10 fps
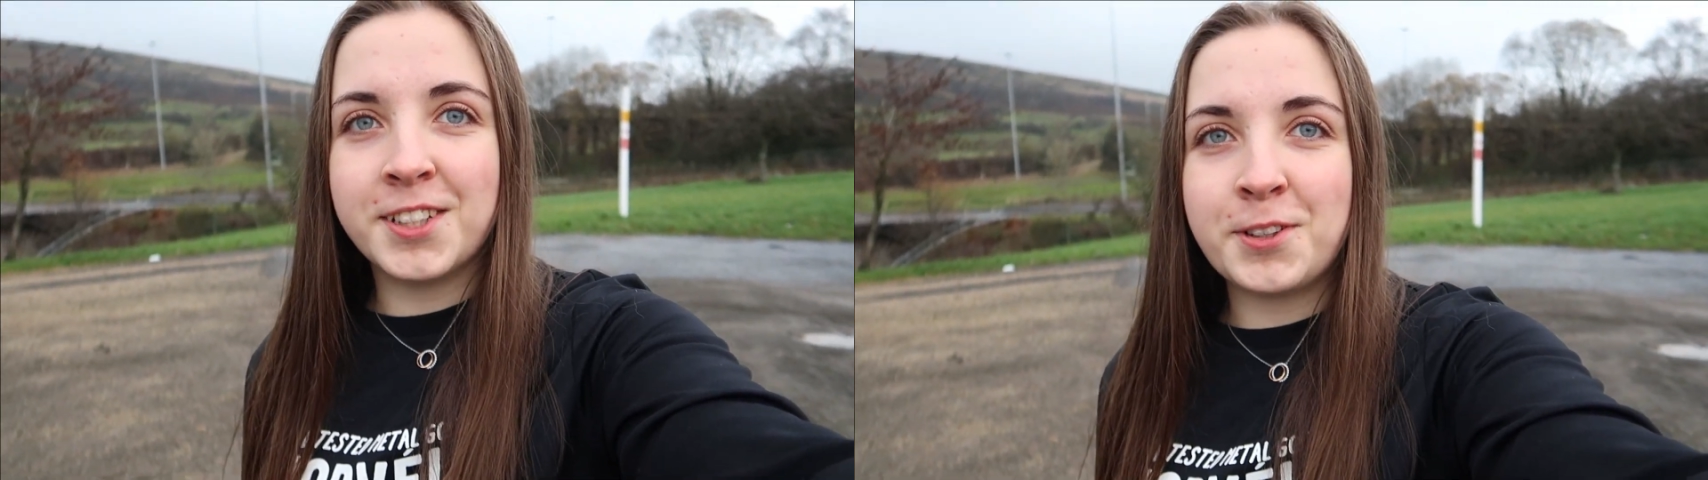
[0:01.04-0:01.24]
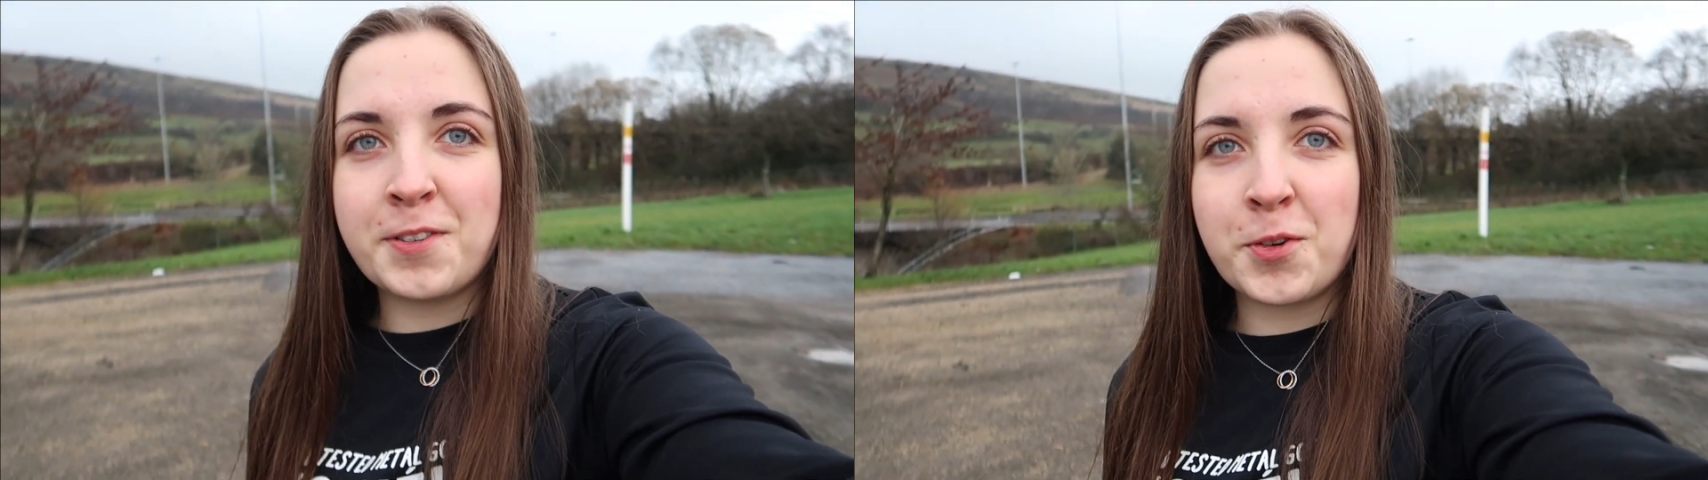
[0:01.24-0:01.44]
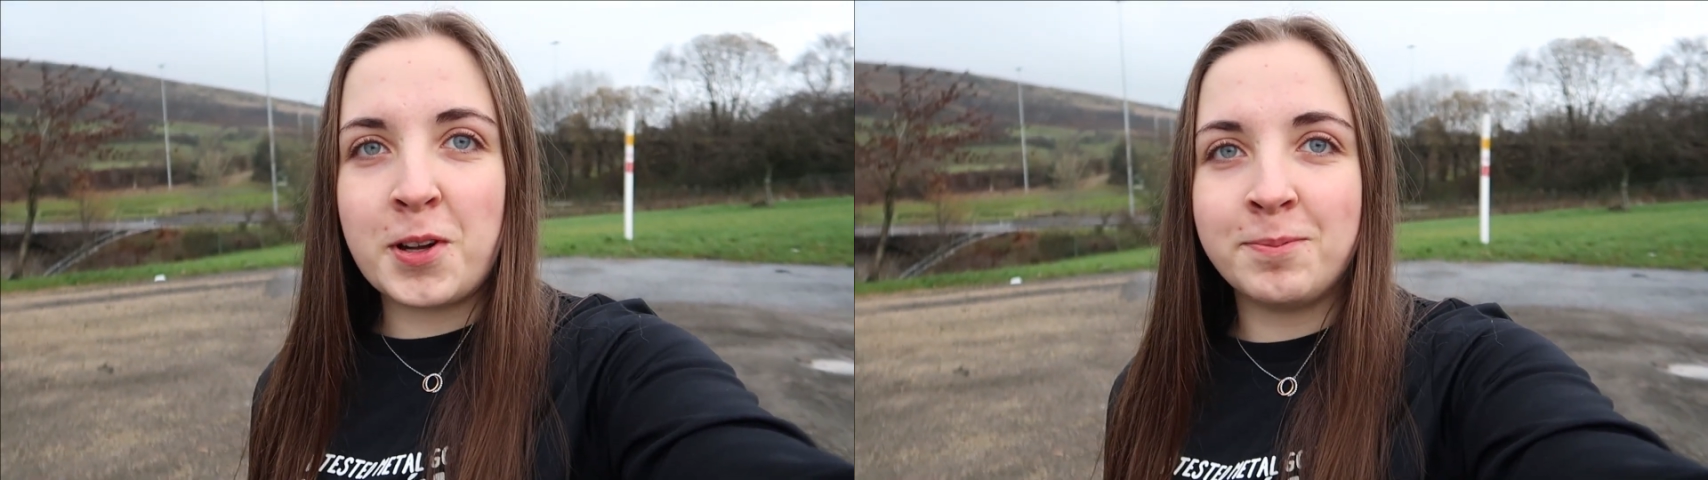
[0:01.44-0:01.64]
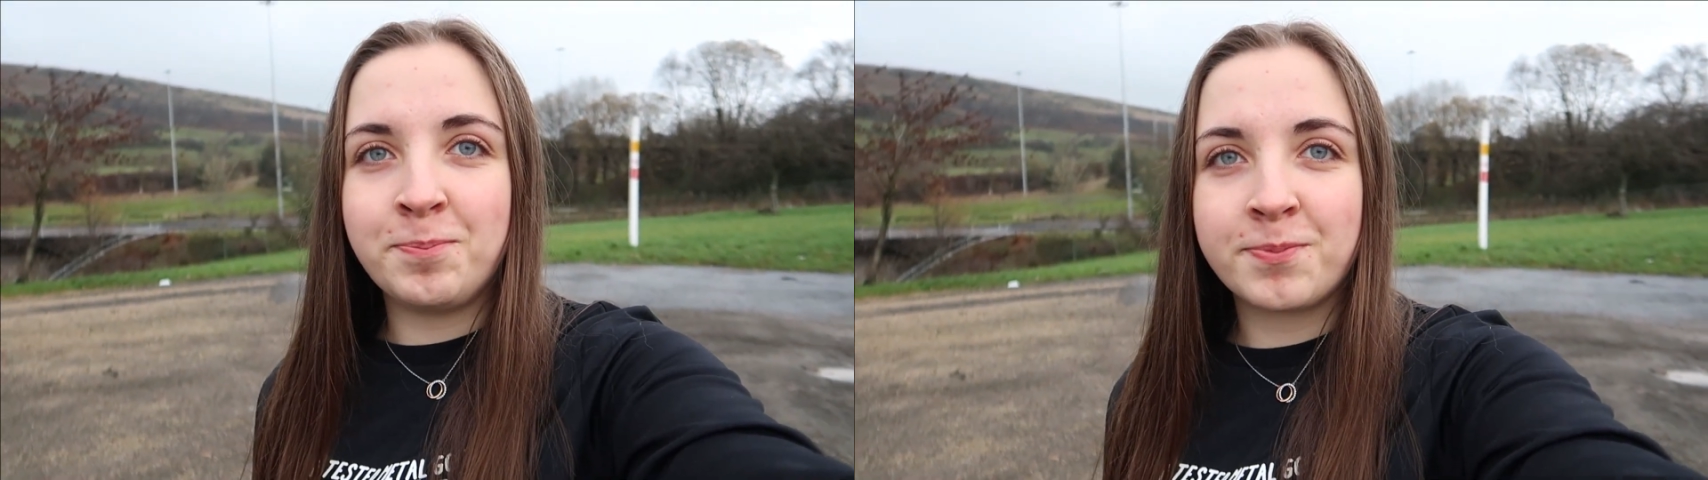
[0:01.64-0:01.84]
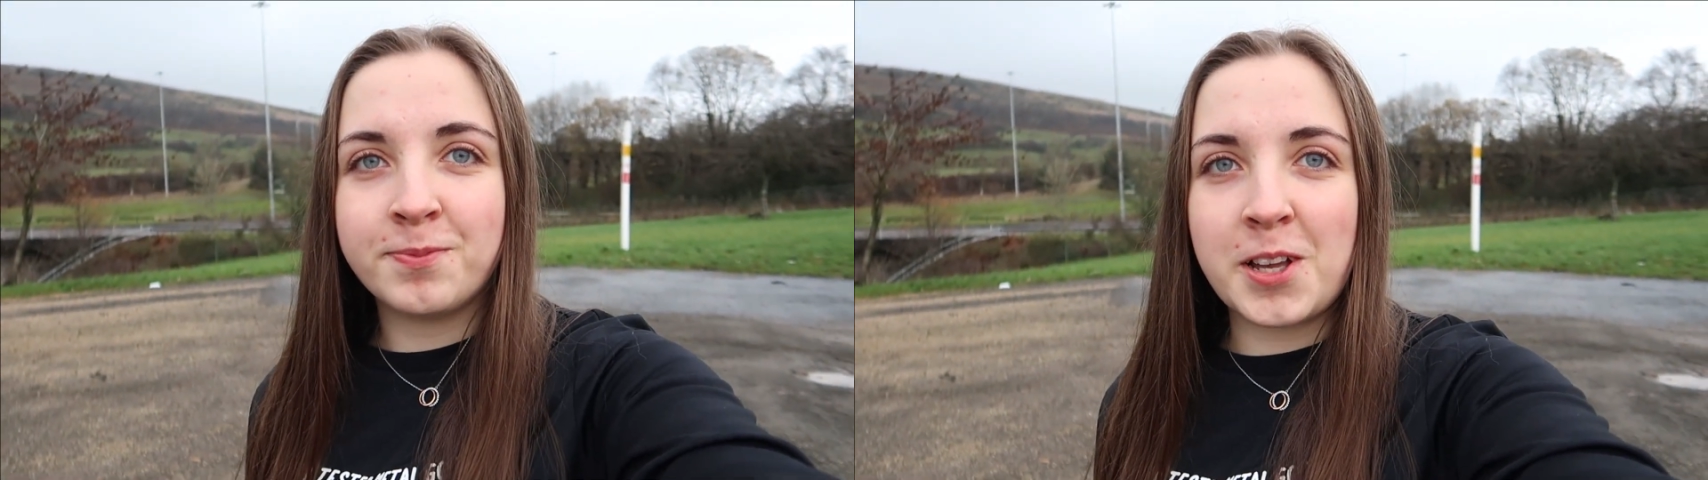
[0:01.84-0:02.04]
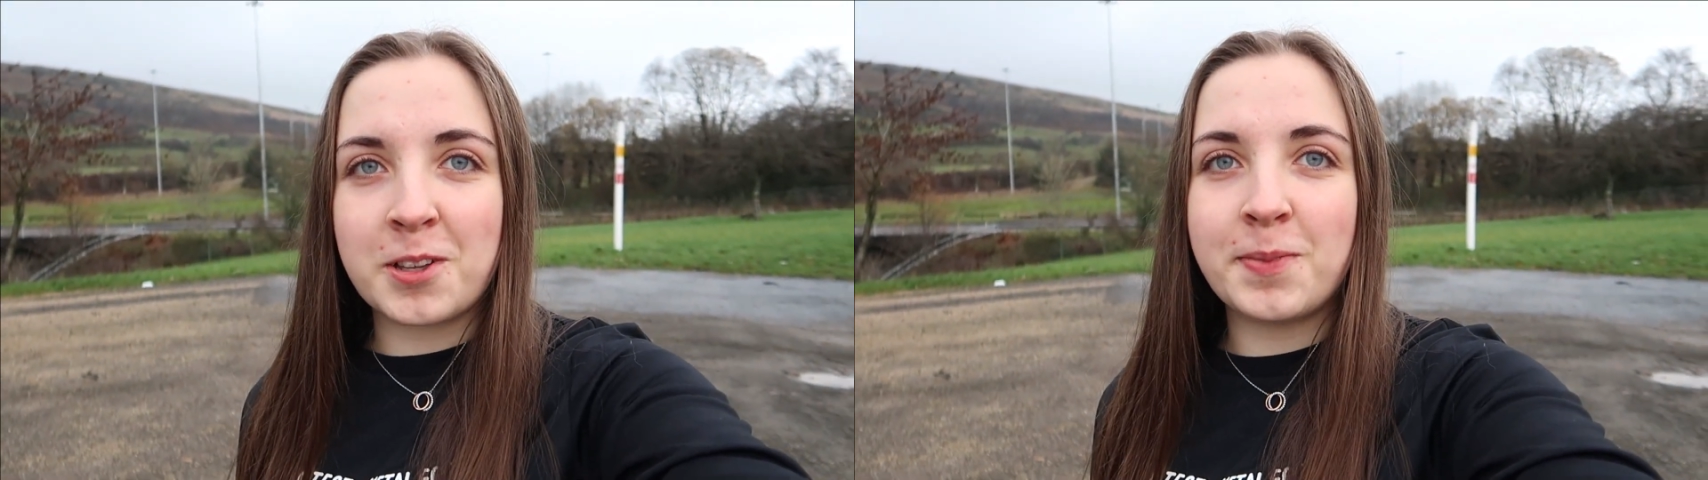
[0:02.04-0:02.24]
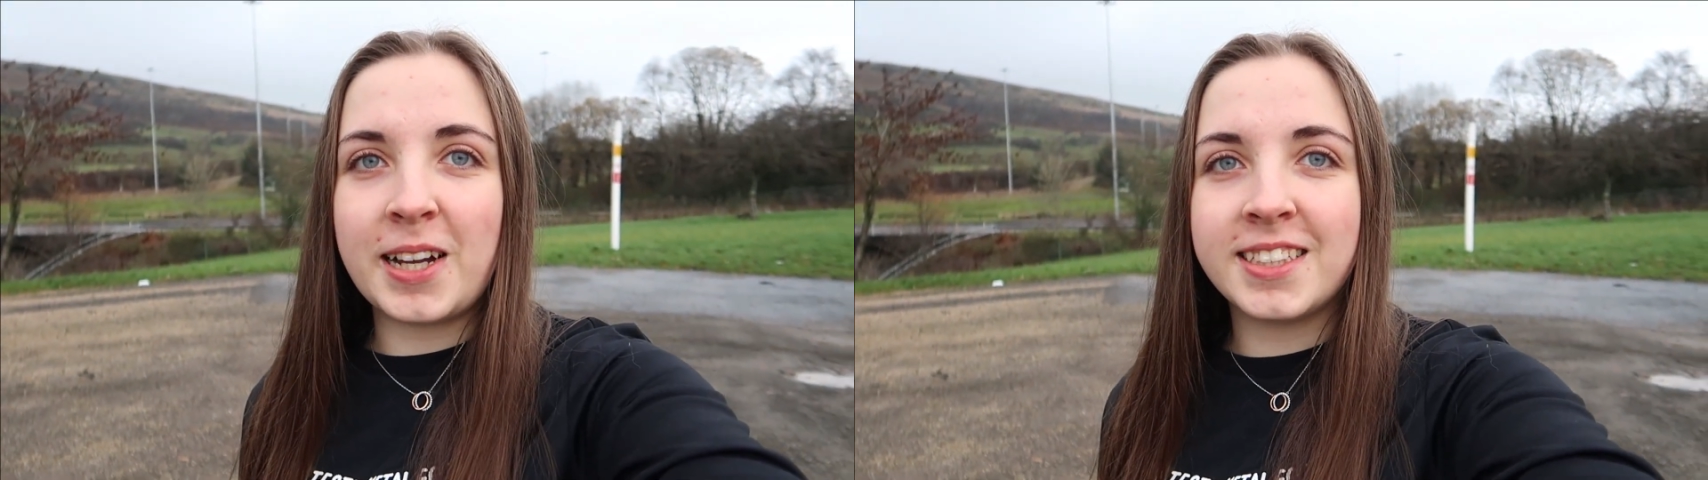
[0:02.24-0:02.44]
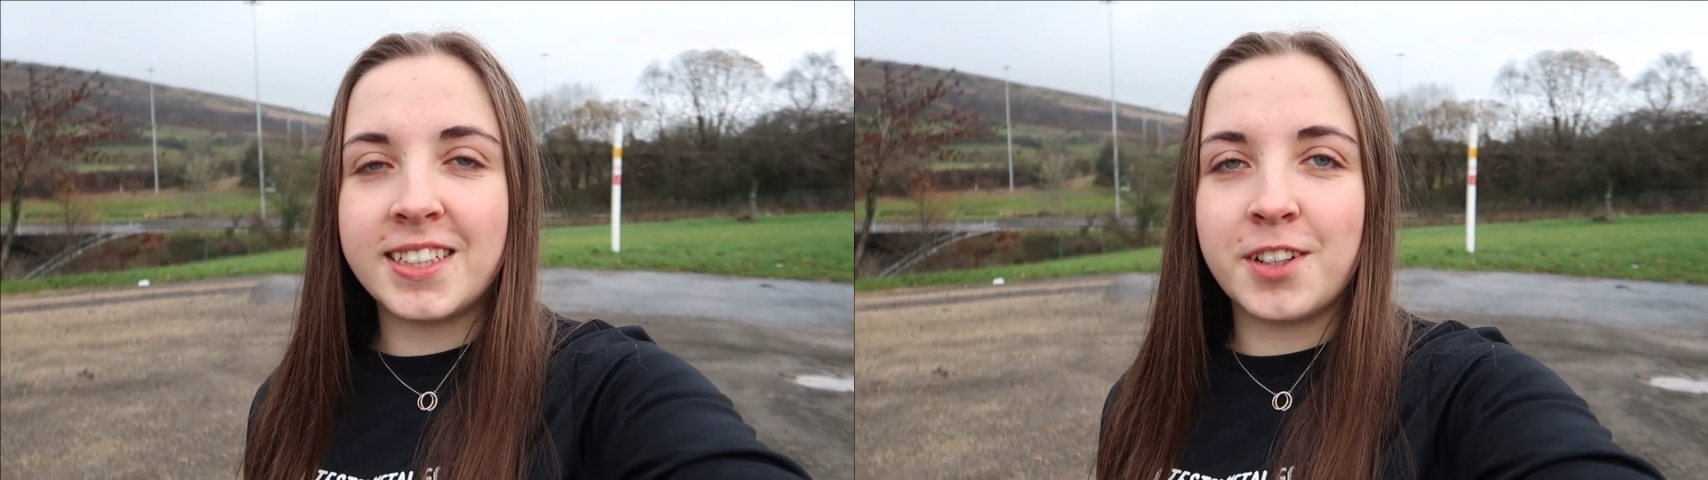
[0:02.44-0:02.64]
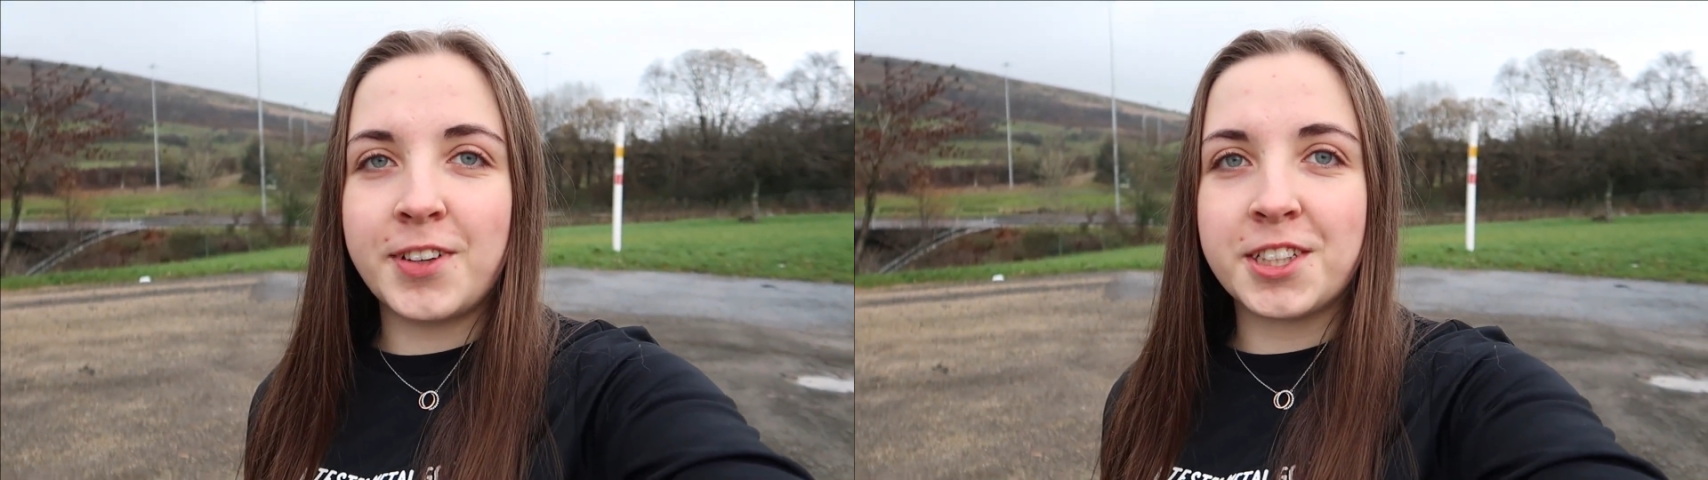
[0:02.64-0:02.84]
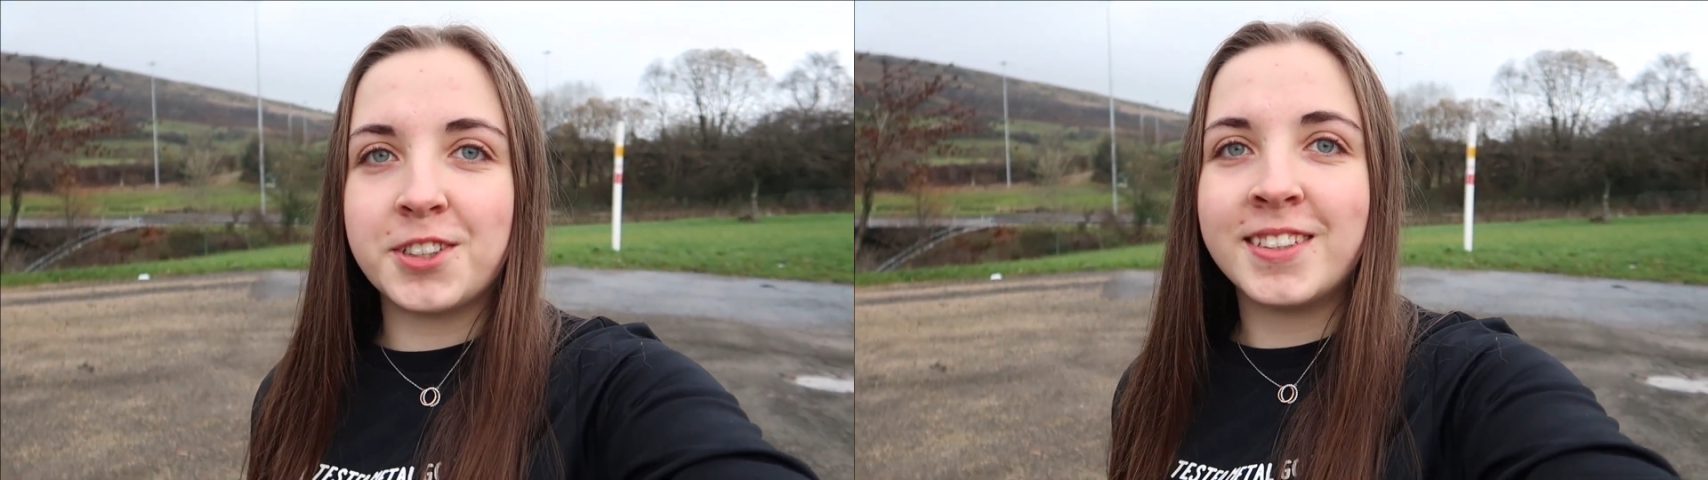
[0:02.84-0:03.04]
Hello everyone, welcome back to another
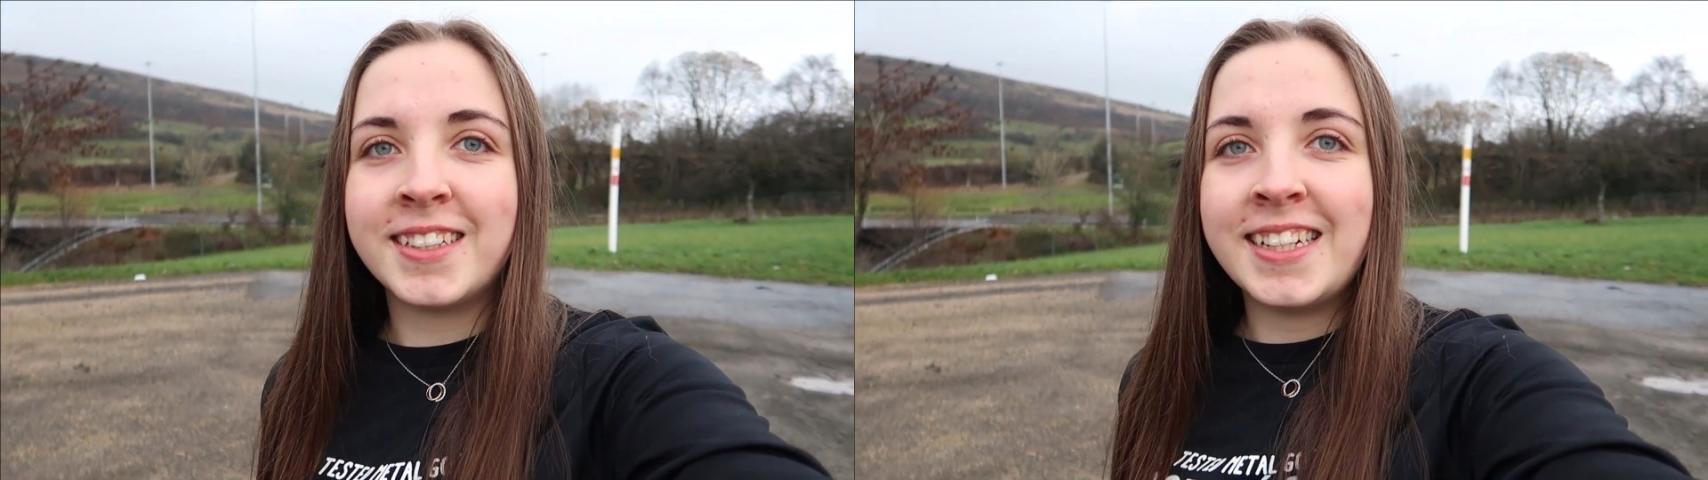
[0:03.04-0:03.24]
video.